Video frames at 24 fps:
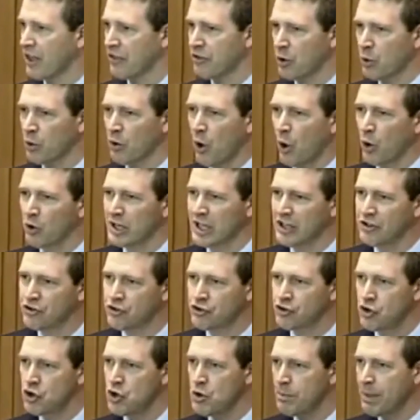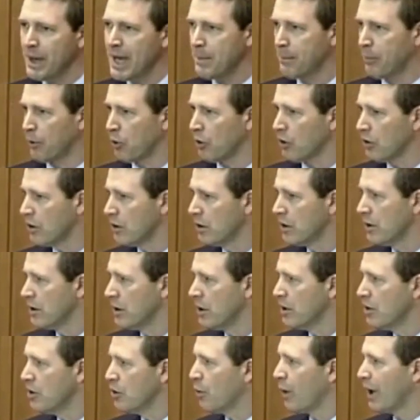that there were only 2 people
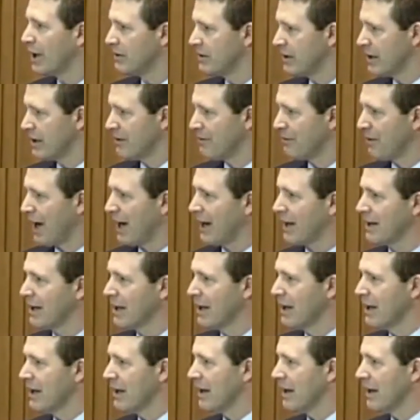who identified